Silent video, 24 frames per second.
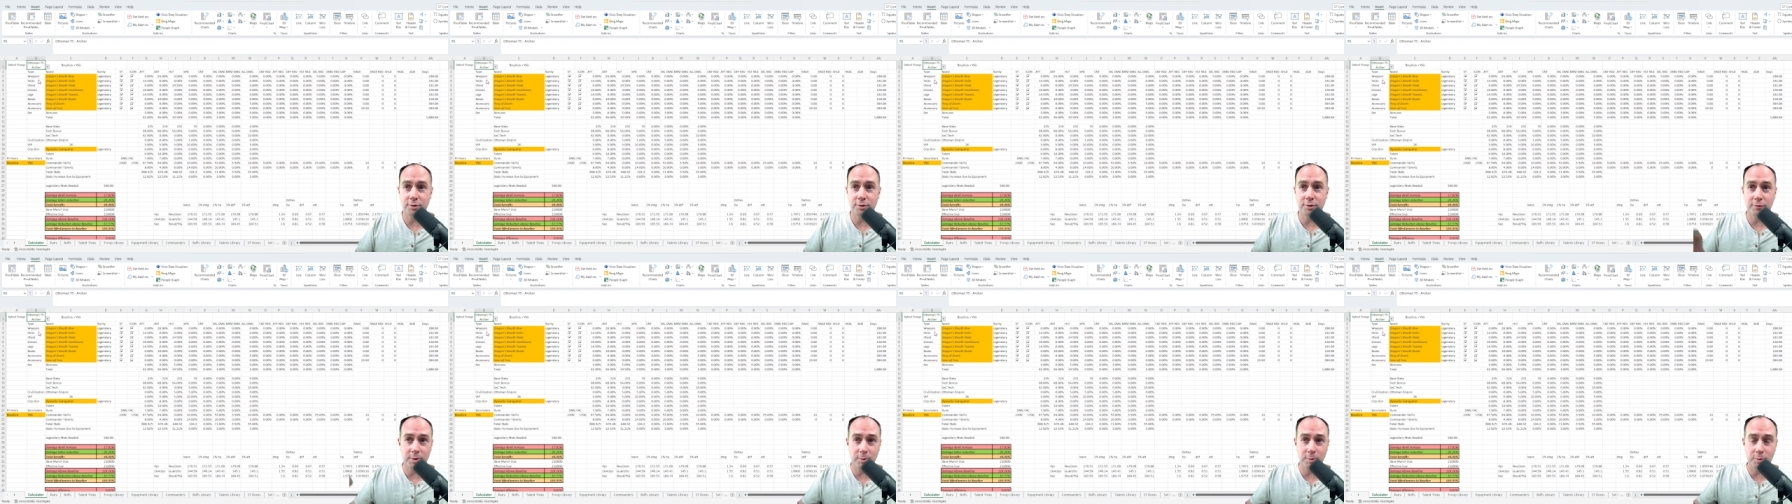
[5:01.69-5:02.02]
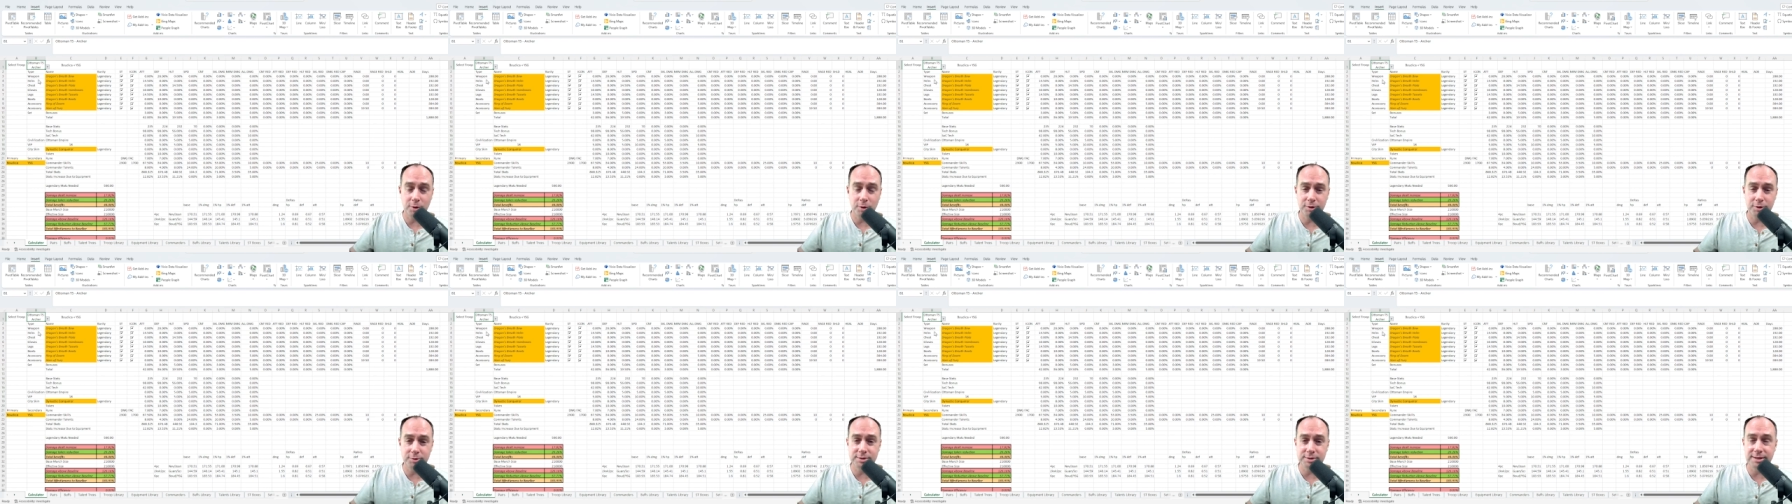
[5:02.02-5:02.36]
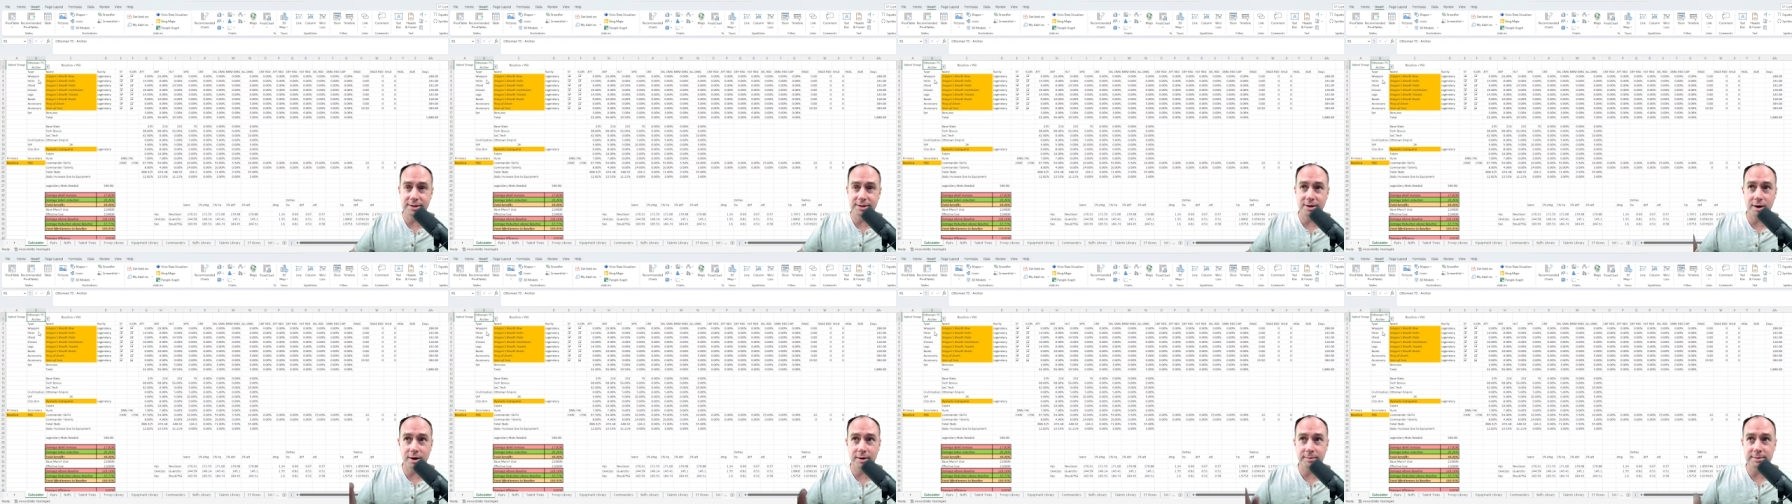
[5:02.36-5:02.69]
So if we weren't
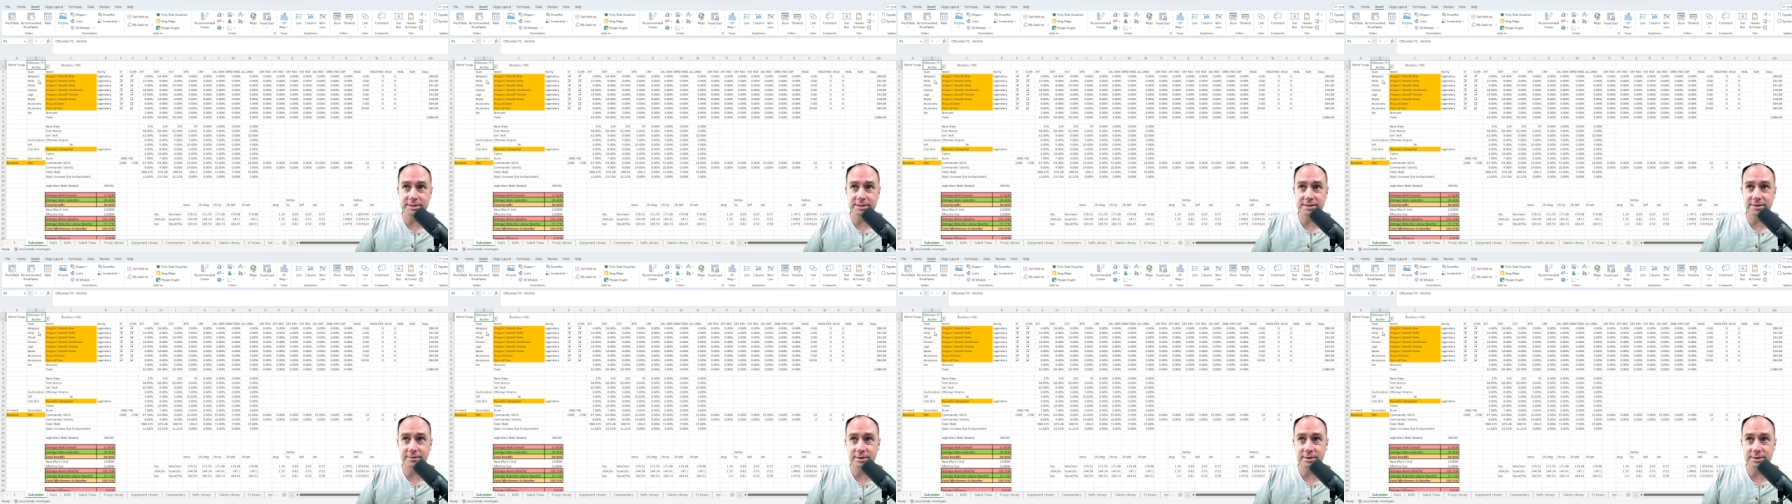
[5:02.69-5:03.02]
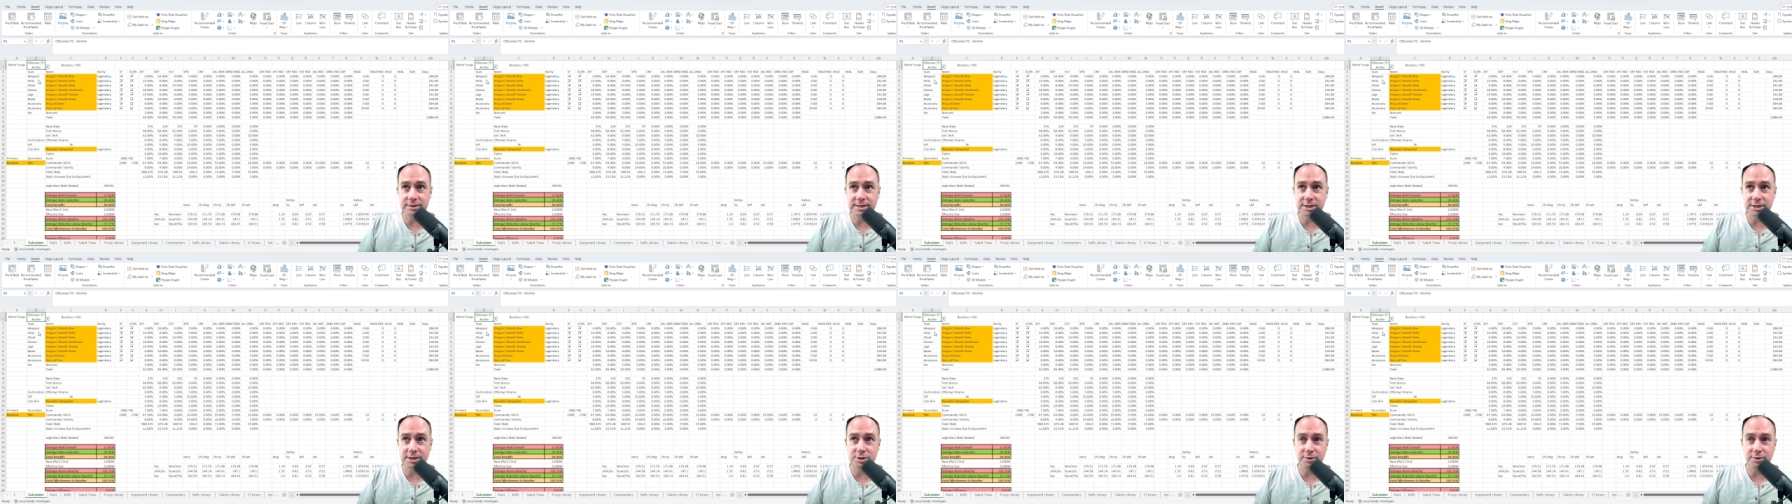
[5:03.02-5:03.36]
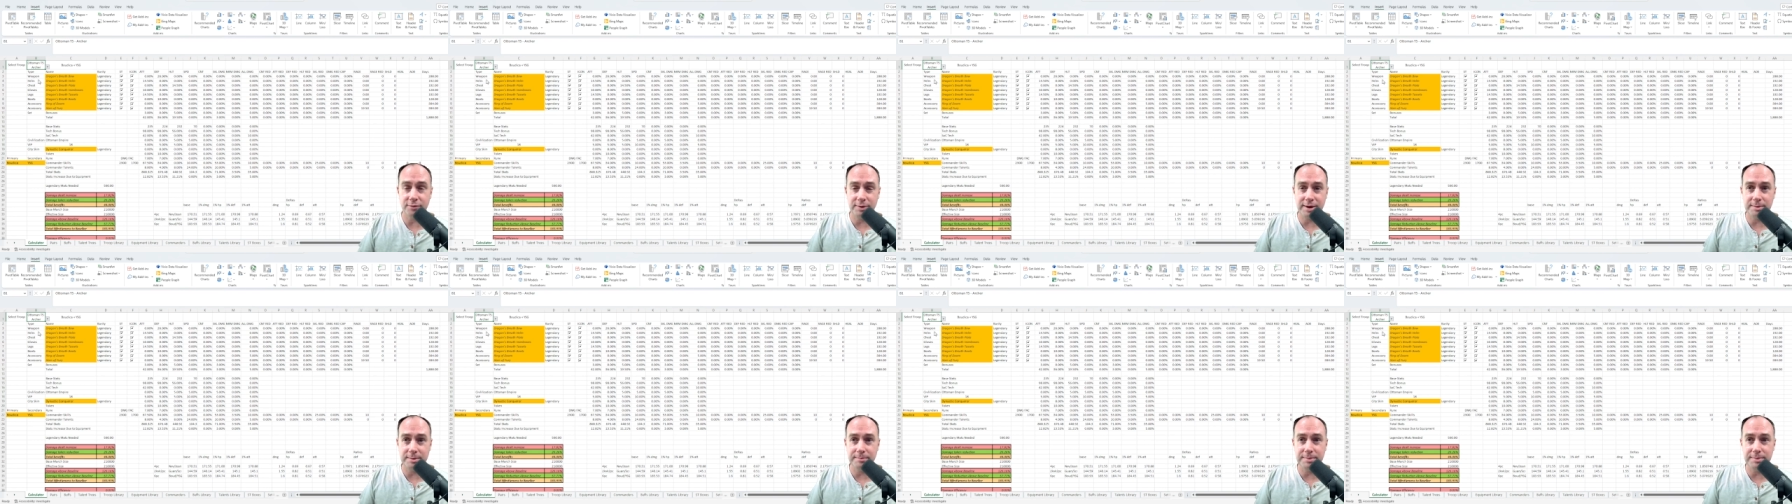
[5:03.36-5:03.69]
using the Ottoman Civilization,
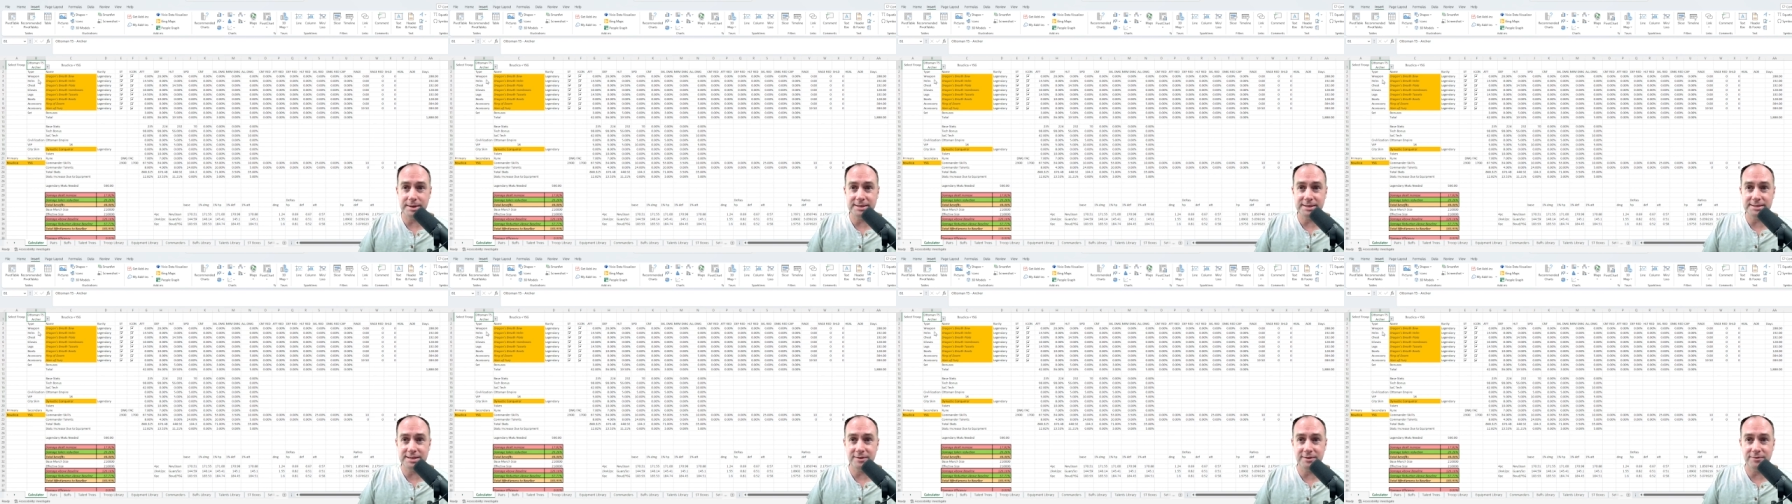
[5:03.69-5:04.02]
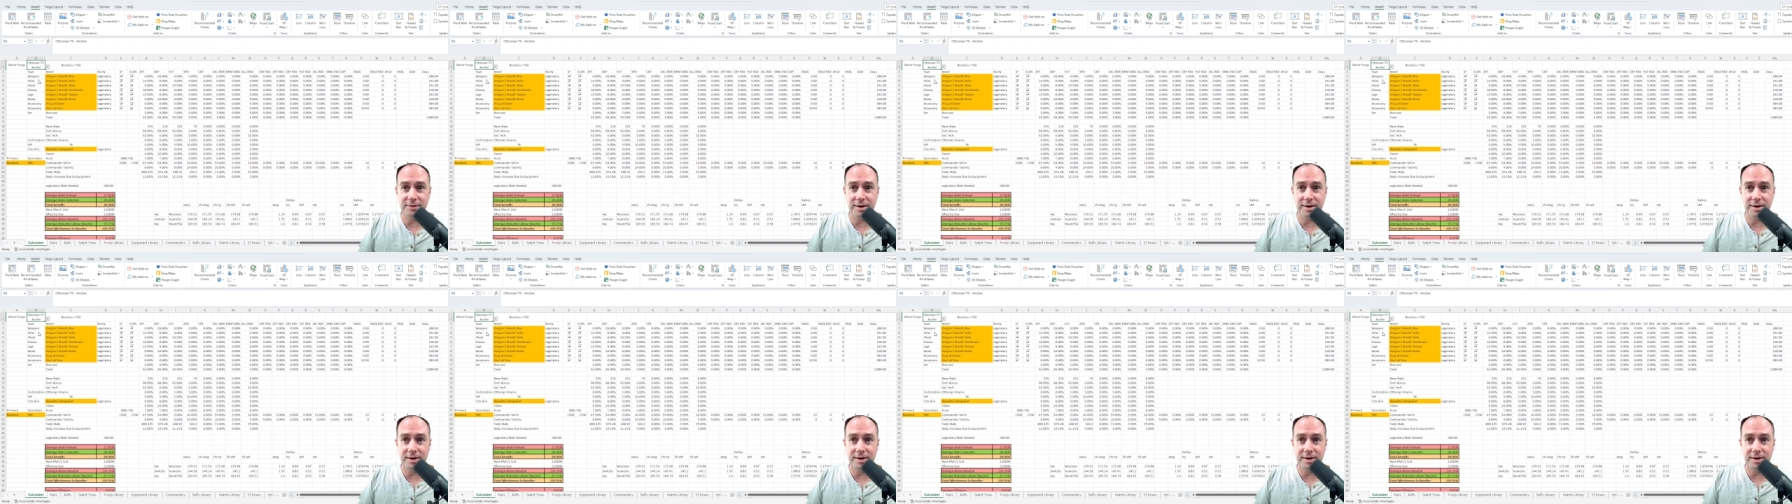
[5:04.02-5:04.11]
if we had base